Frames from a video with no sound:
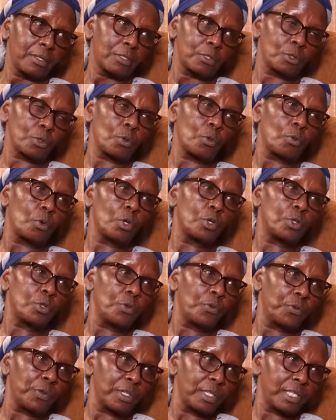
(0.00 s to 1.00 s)
So what do
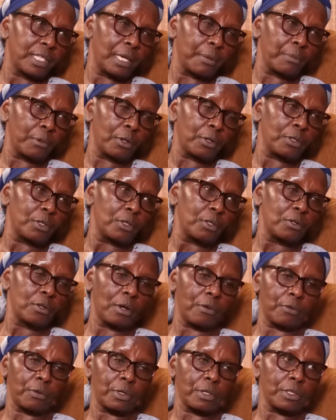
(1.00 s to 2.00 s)
you feed them on? You
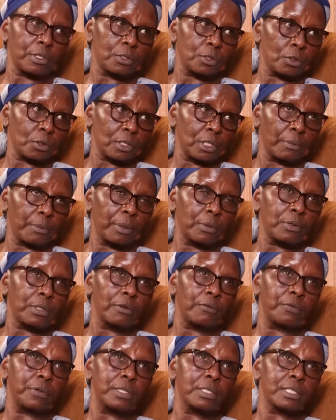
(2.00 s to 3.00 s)
have already talked about
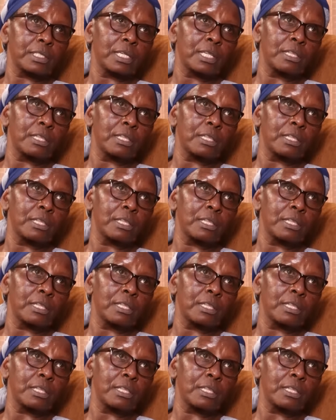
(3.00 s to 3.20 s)
the feeds.